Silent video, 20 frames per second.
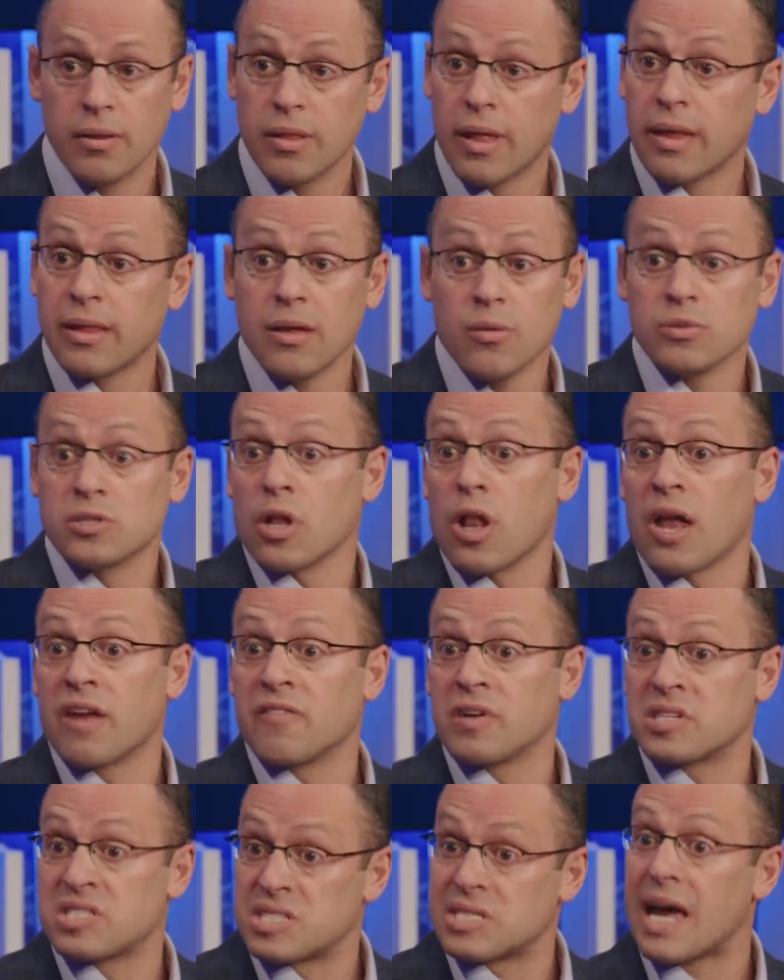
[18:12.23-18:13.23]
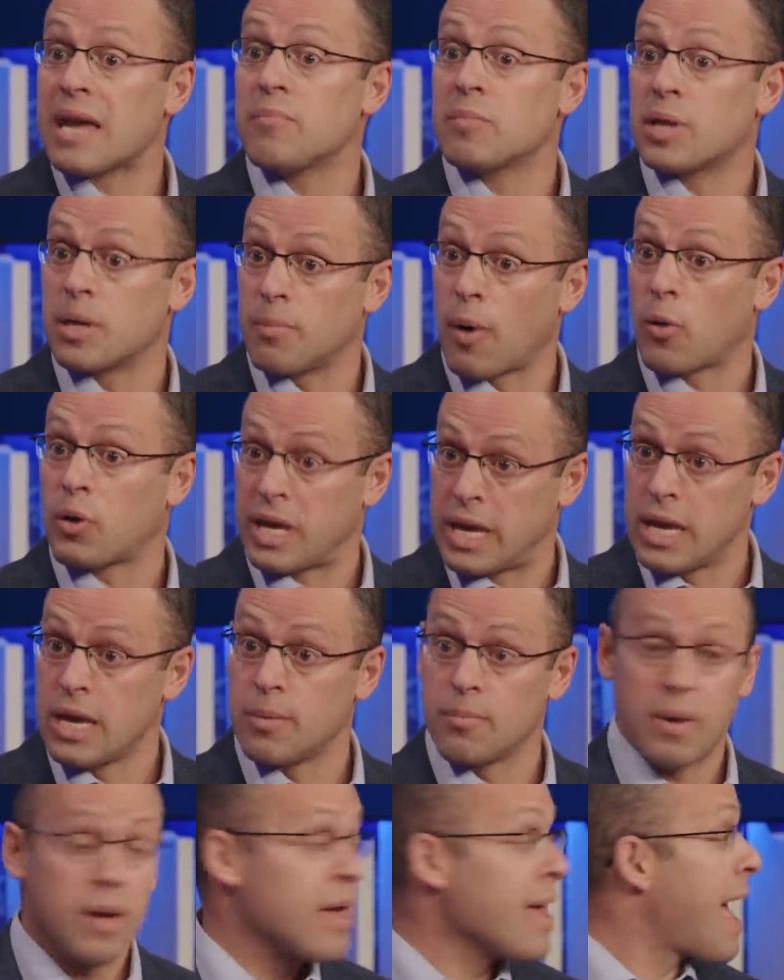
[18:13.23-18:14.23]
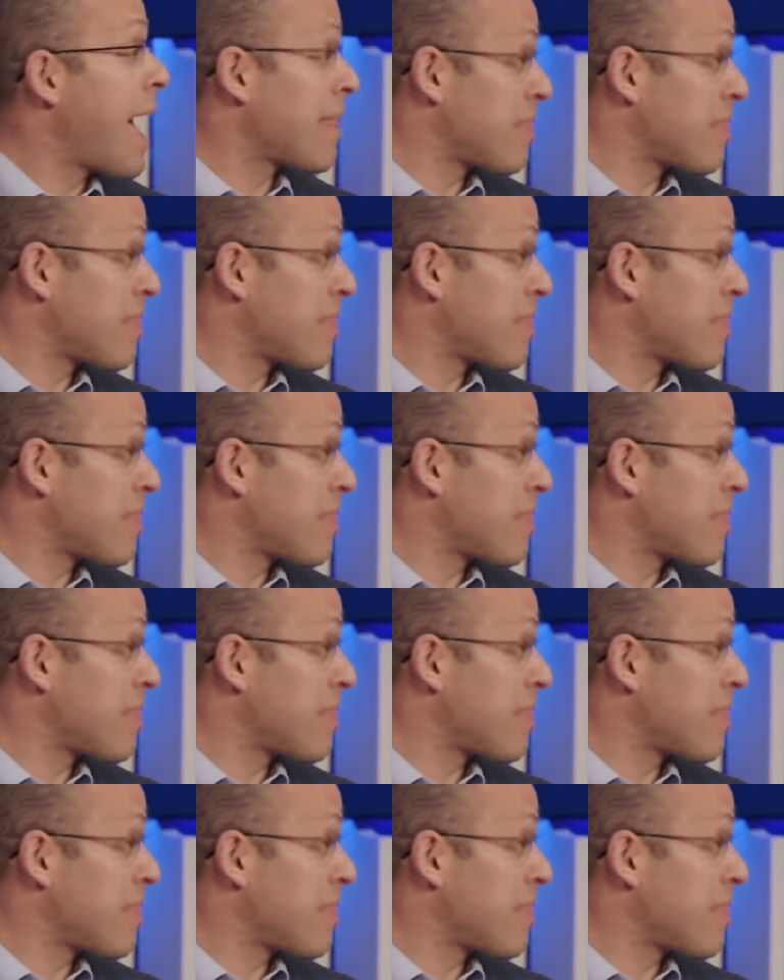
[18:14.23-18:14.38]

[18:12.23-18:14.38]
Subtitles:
like there was a lot of excitement about him right.